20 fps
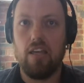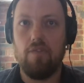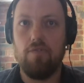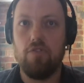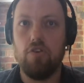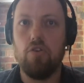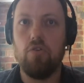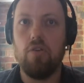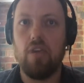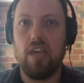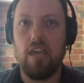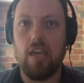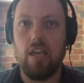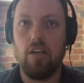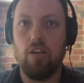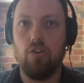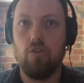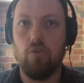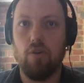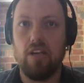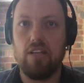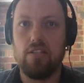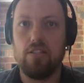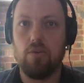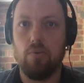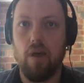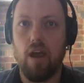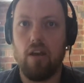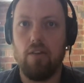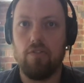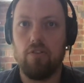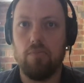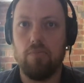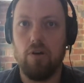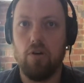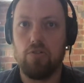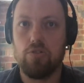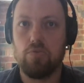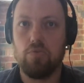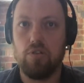If you increase the rate of
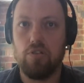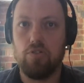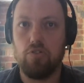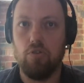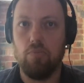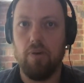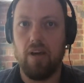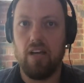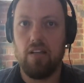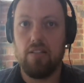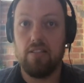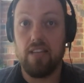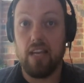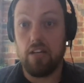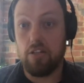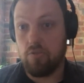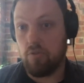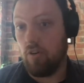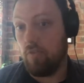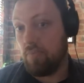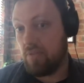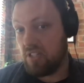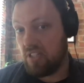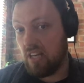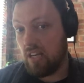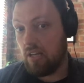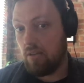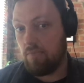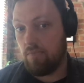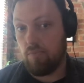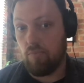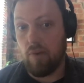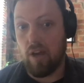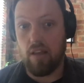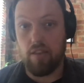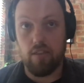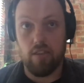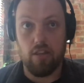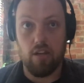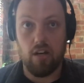compulsory super, say to 12%
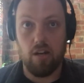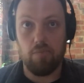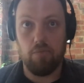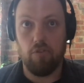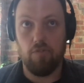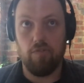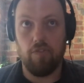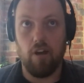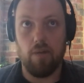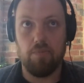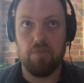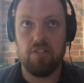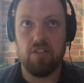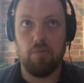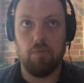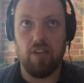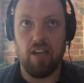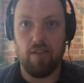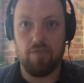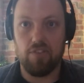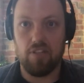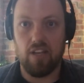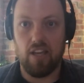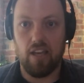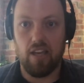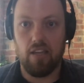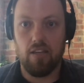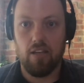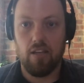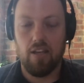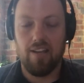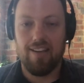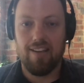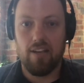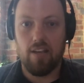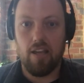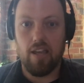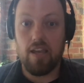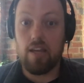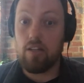rather than the 9.5% we have today,
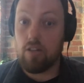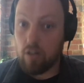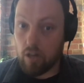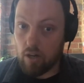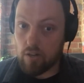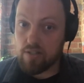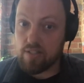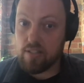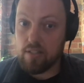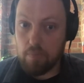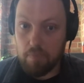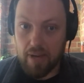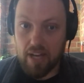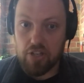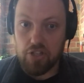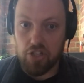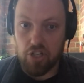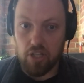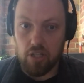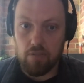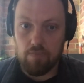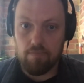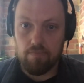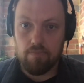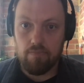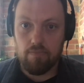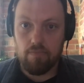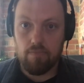it costs the budget